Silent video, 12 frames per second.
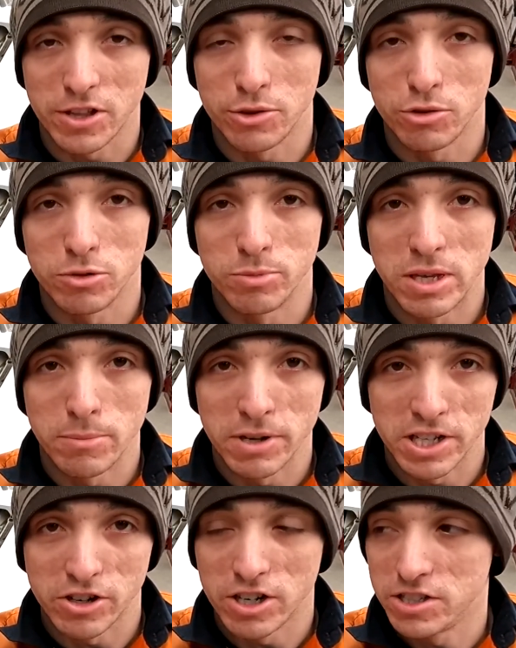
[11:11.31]
I thought it'd be a
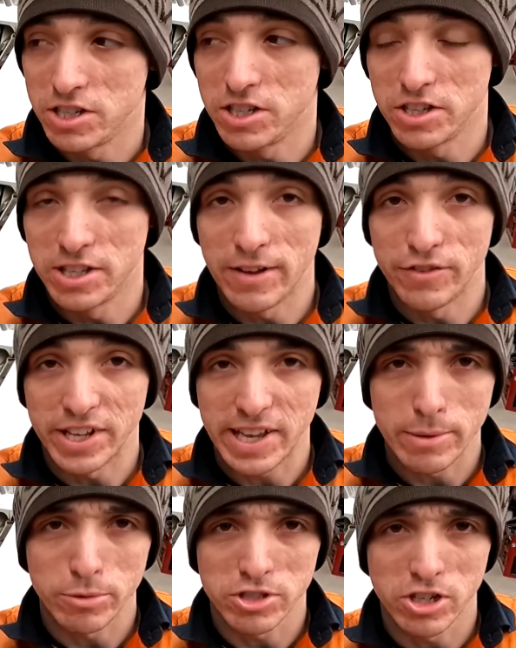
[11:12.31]
better idea than having it
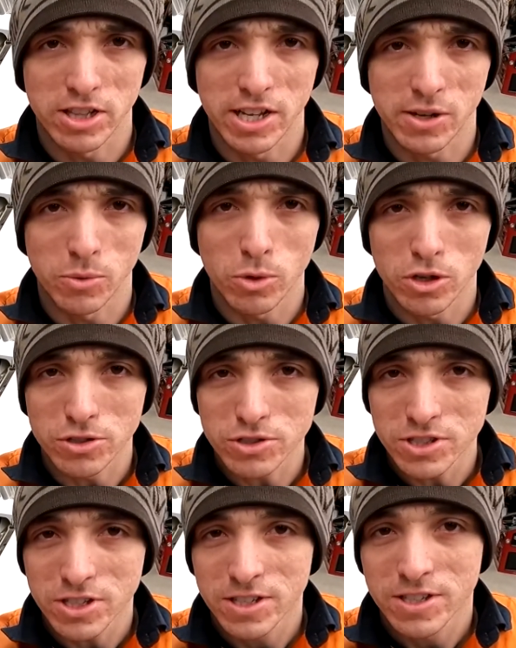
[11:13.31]
cable tied like it
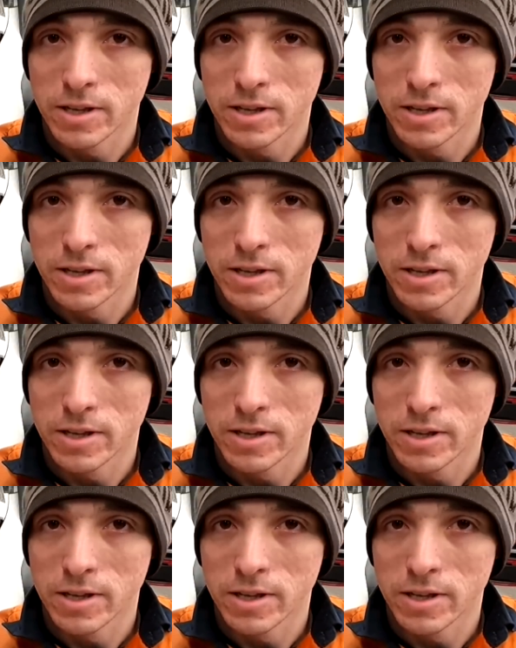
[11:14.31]
was.